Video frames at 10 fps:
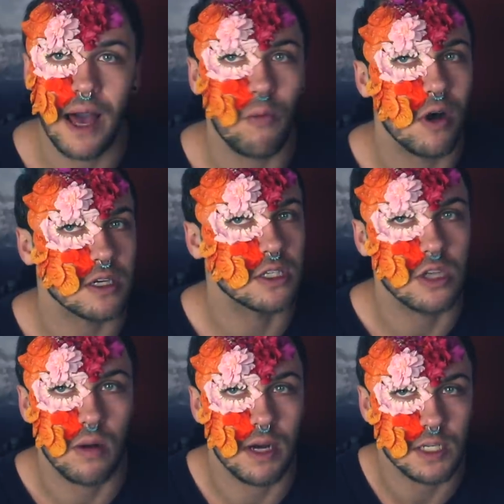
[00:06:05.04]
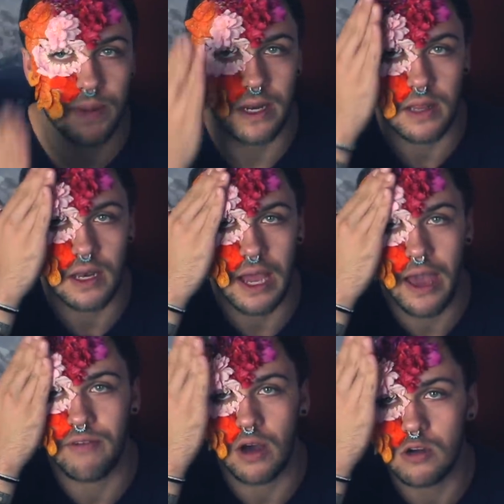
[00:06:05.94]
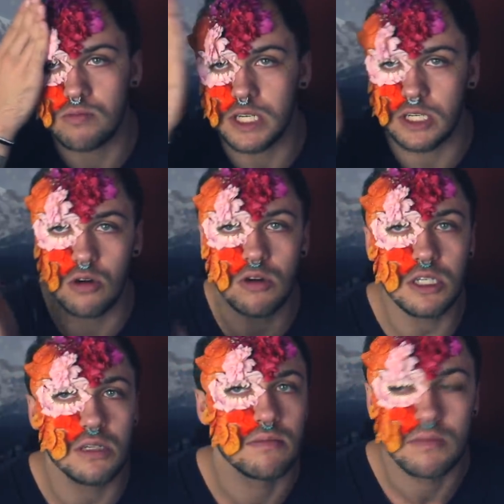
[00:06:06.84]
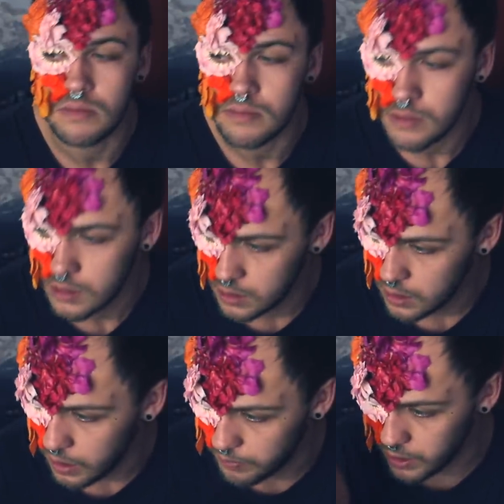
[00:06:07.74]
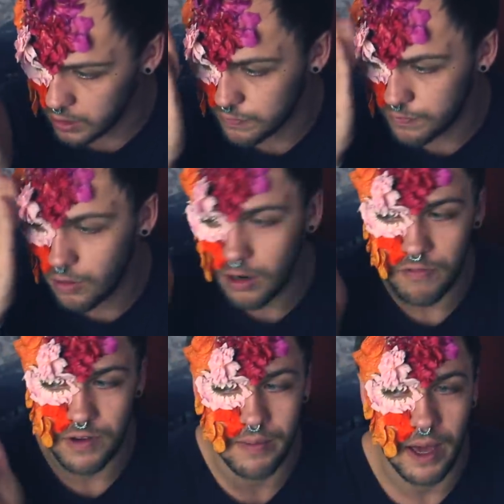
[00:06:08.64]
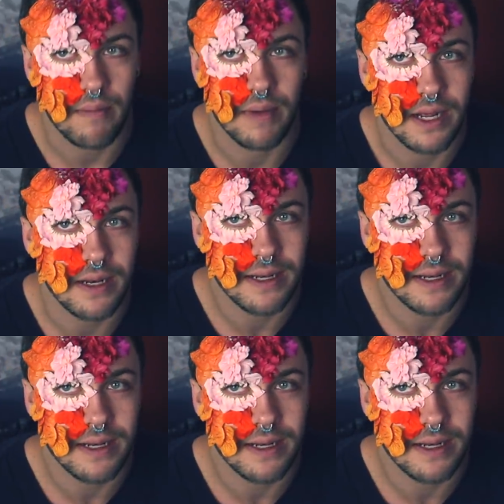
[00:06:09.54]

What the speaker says: that worked so much better than I ever hoped it could. But it'll fall off in about a minute.